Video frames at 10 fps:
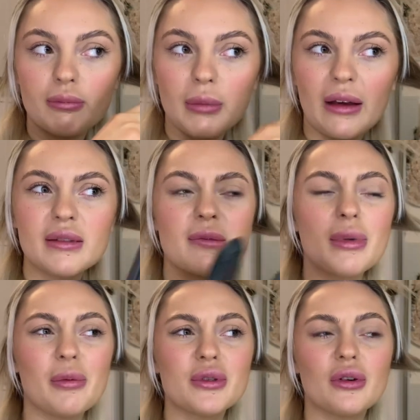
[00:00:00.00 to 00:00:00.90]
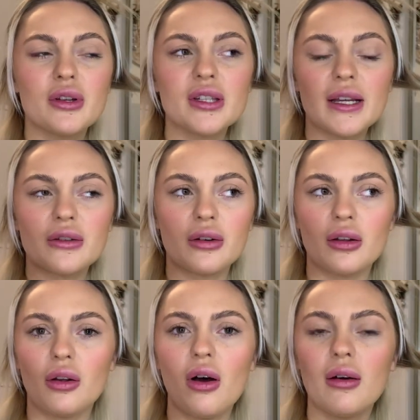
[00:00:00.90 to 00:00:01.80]
I've seen people do it on TikTok a
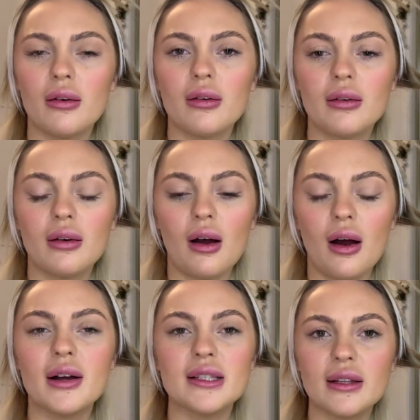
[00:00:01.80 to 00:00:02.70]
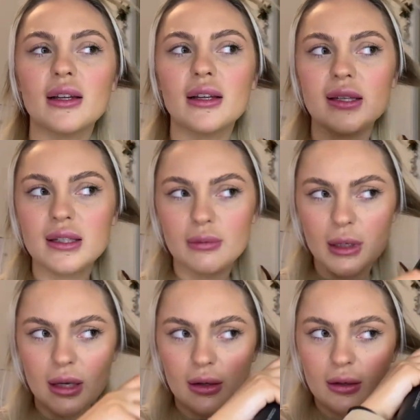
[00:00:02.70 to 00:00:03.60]
lot harder than it needs to
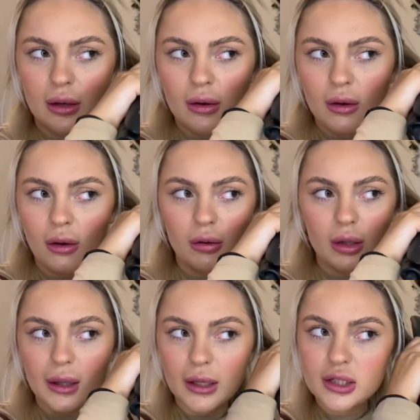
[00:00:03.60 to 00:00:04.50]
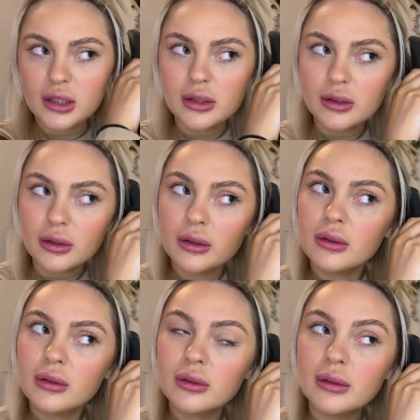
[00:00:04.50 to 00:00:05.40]
be. All I literally do
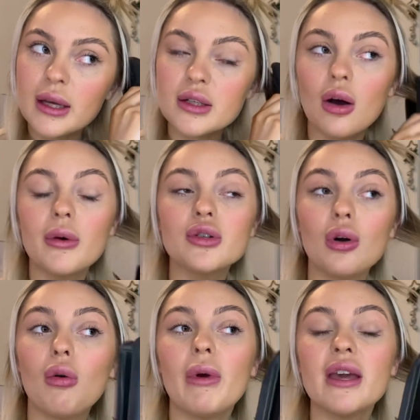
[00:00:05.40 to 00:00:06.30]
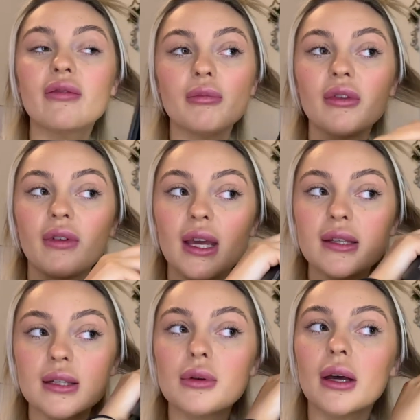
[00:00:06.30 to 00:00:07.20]
is I always go away from the
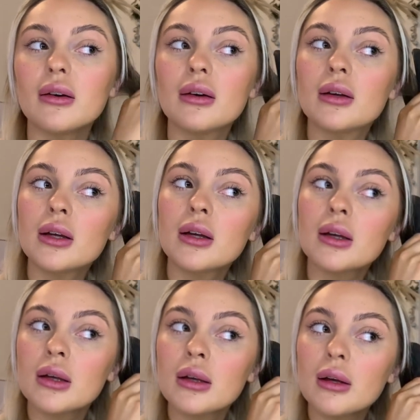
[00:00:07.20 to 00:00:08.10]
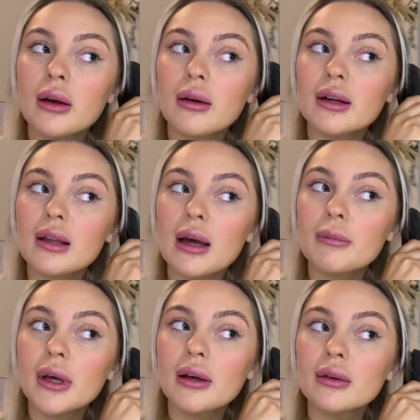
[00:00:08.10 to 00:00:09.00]
face as well. I
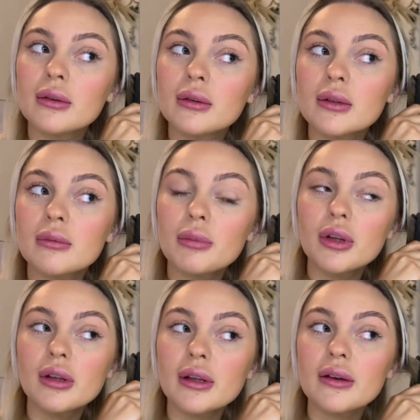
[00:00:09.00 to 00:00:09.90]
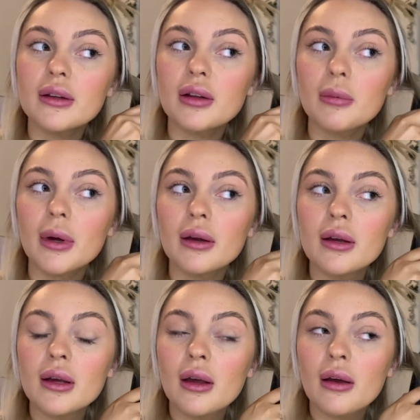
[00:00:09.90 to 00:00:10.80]
clamp it, pull it down a little bit,
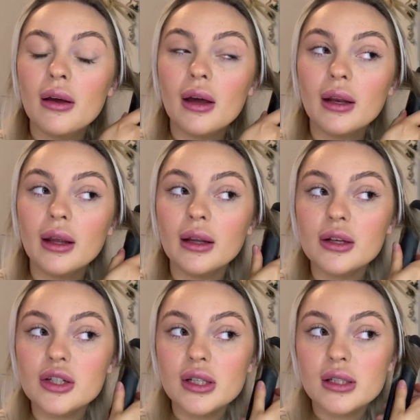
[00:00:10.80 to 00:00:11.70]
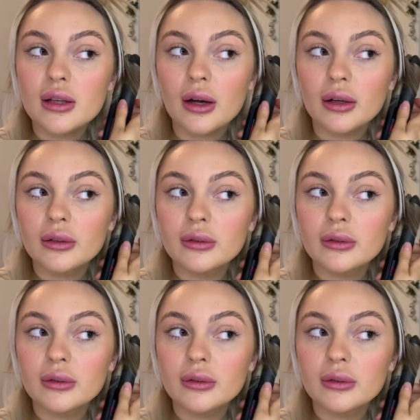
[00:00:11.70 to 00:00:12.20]
and then I just start